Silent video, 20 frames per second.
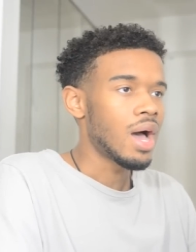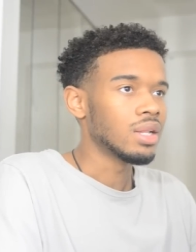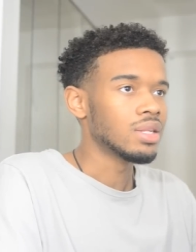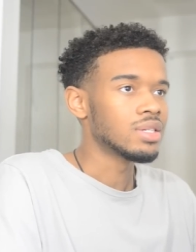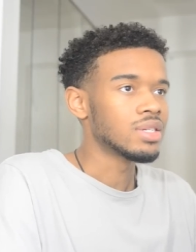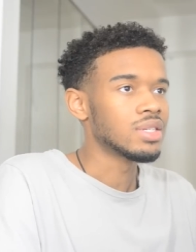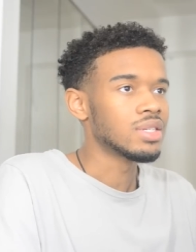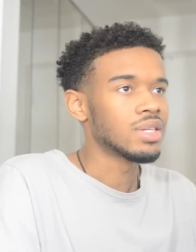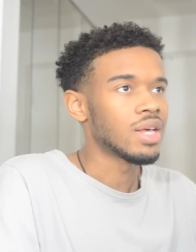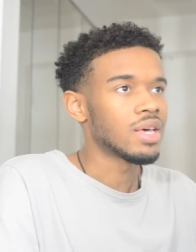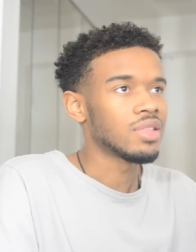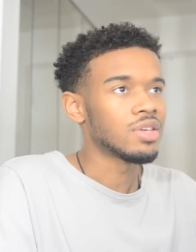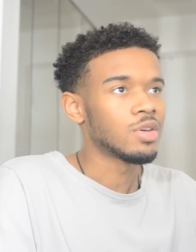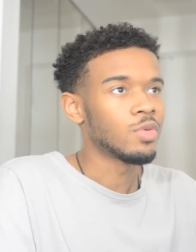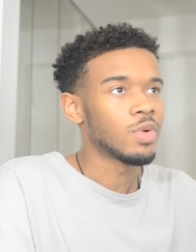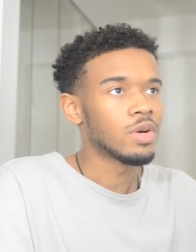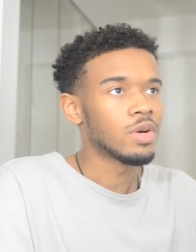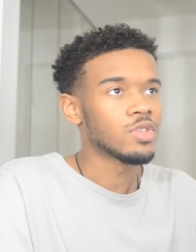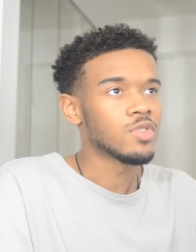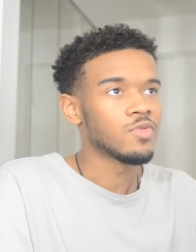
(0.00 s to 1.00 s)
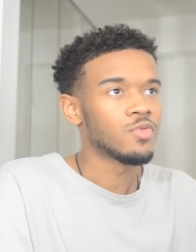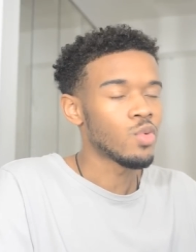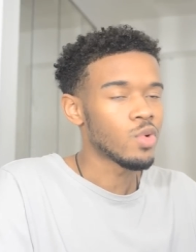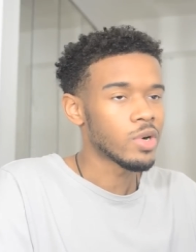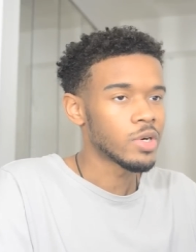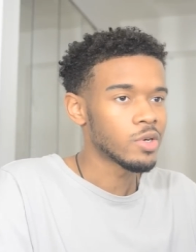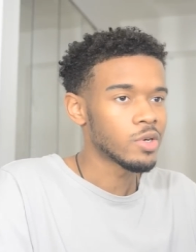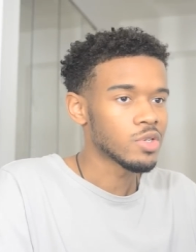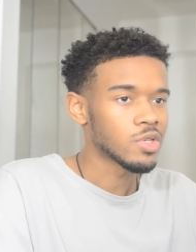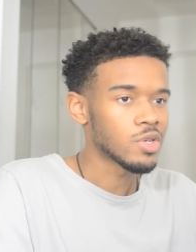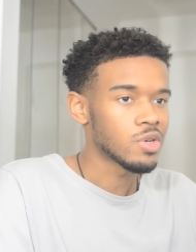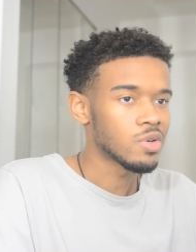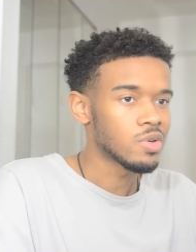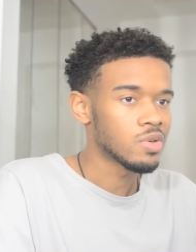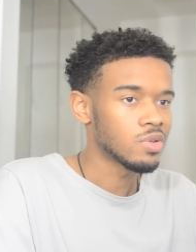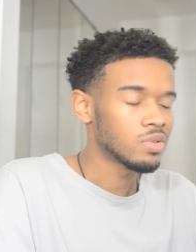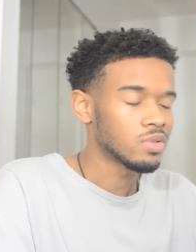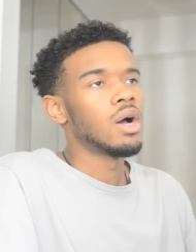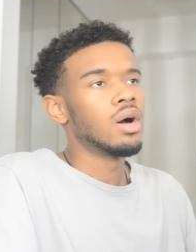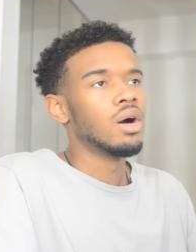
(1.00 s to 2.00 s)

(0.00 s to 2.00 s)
I listened to that thing when I was four years old.